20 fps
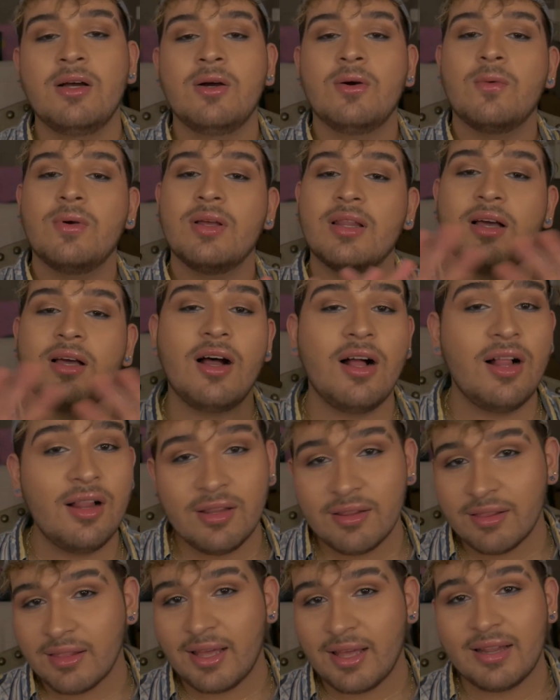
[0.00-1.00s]
With
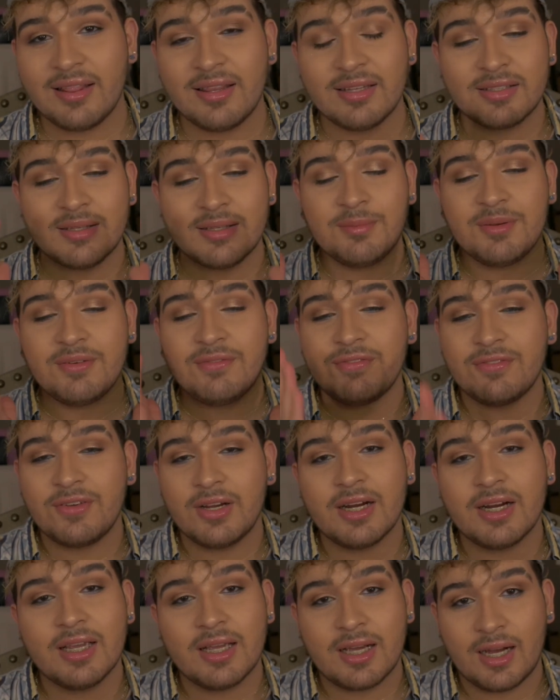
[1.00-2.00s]
all of that, this can be
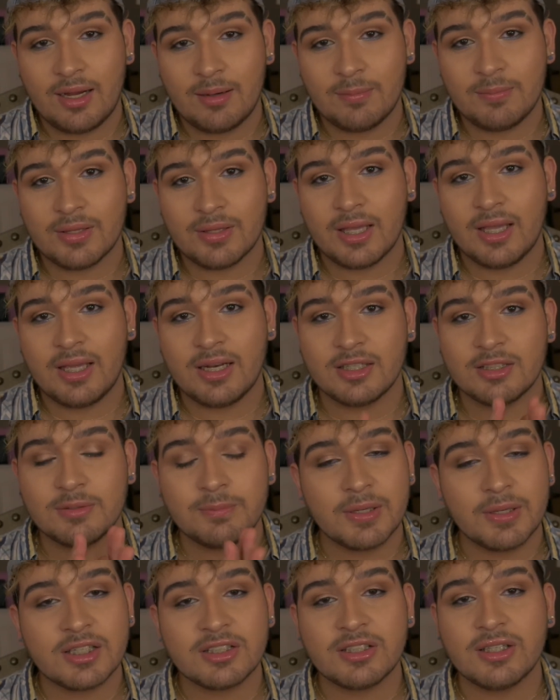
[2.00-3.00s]
very complicated,
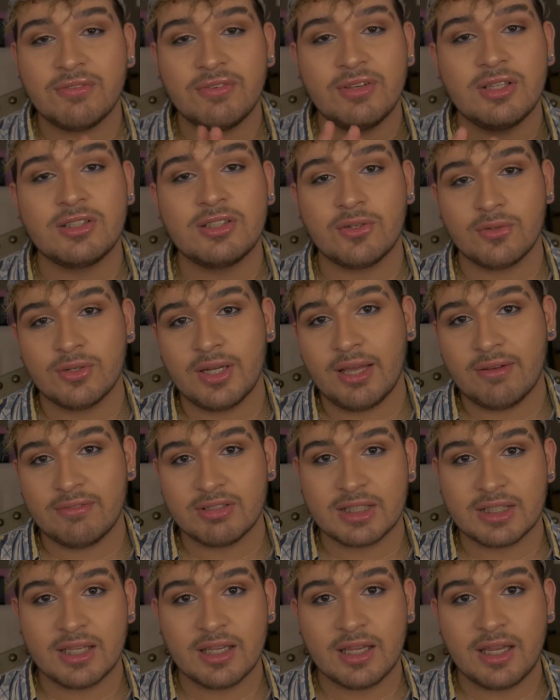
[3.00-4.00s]
especially if you don't have a
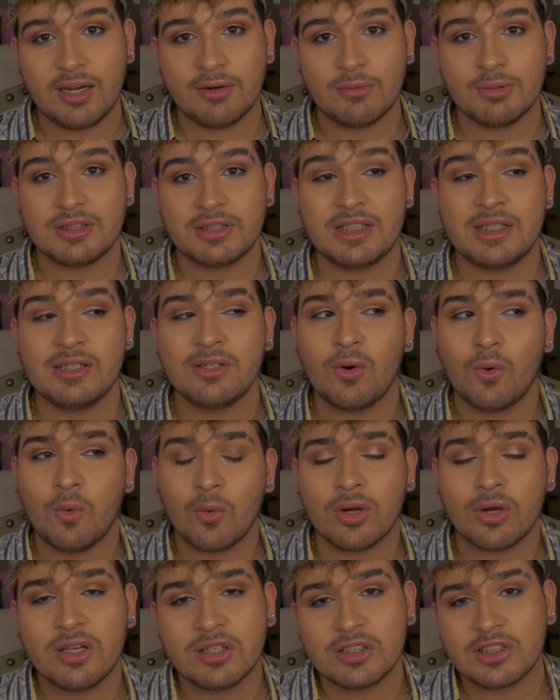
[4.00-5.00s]
skincare routine
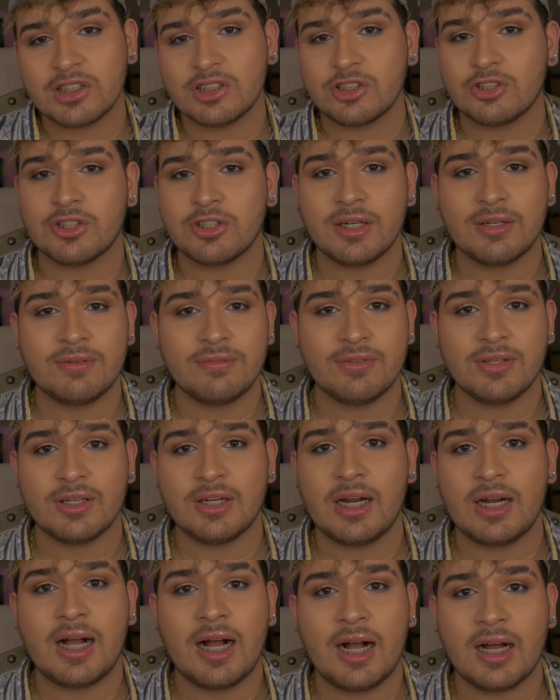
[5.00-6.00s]
or you're just trying to
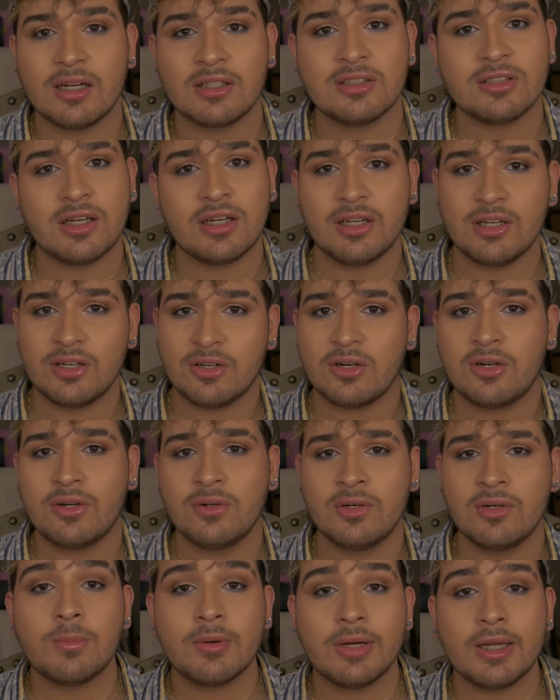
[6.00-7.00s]
figure out how to start your
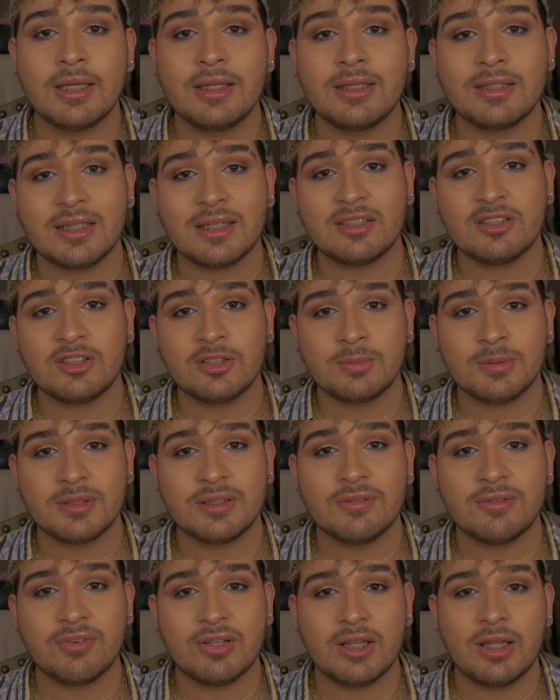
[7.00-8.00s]
own. Breaking it down to
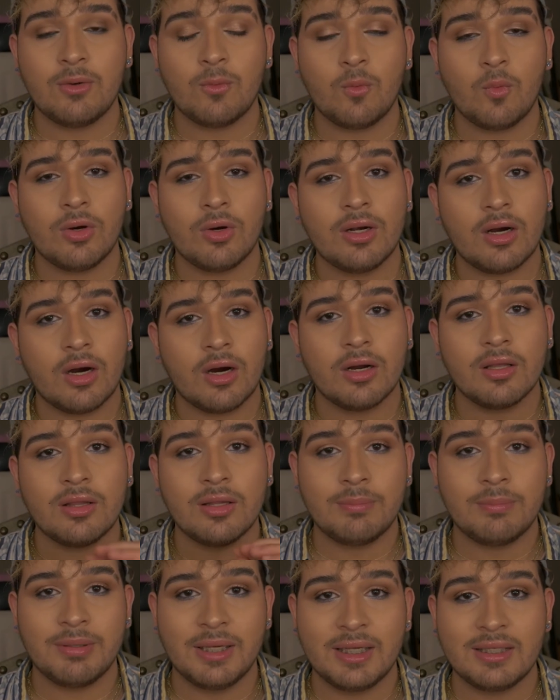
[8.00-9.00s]
specifically what are
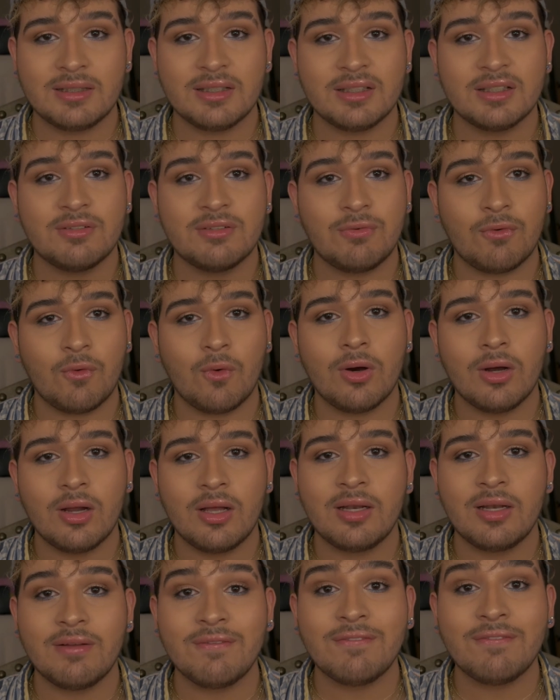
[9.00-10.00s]
the basics for
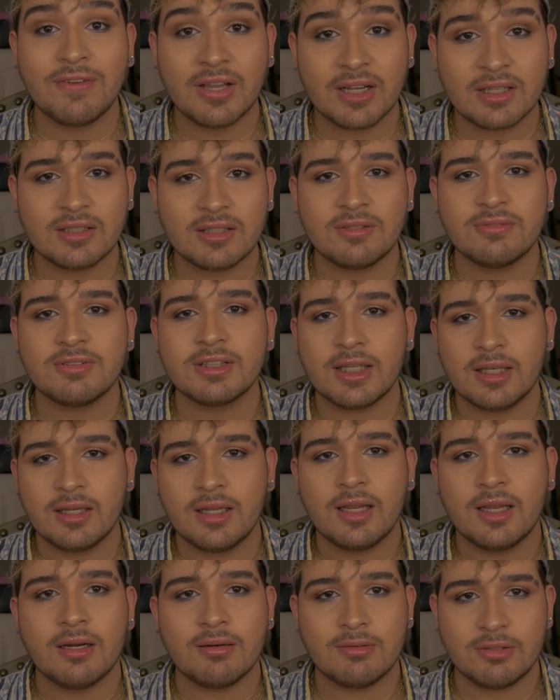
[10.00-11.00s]
an effective
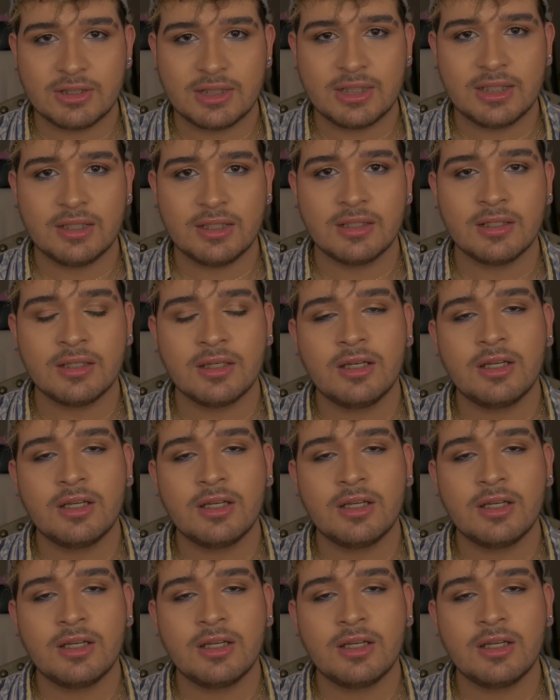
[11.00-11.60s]
skincare routine.